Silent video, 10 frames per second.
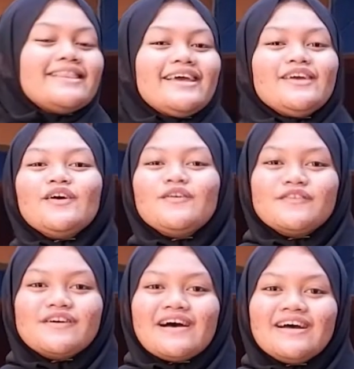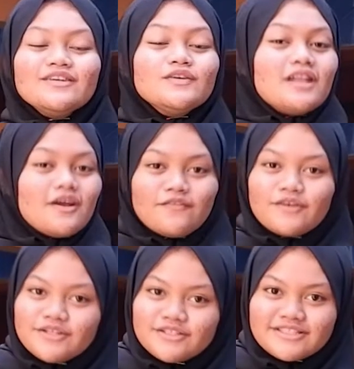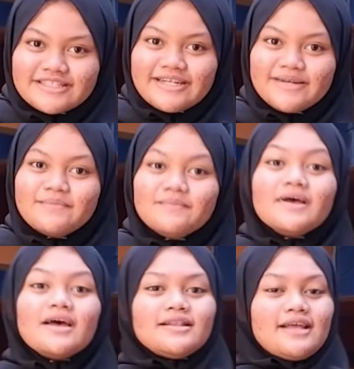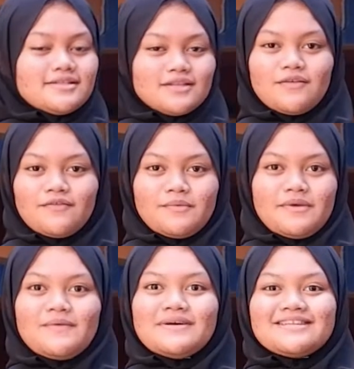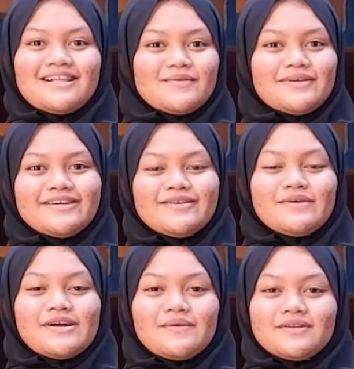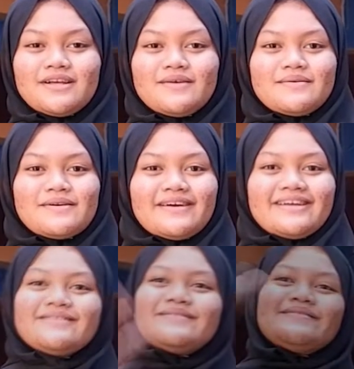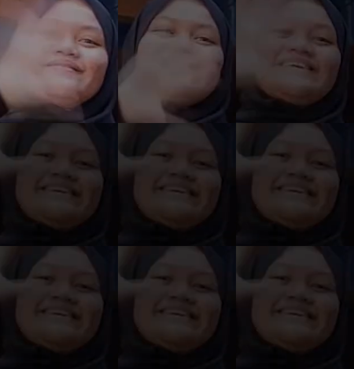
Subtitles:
Thank you everyone. Good luck for your dream. That's all from me. Wassalamualaikum warahmatullahi wabarakatuh.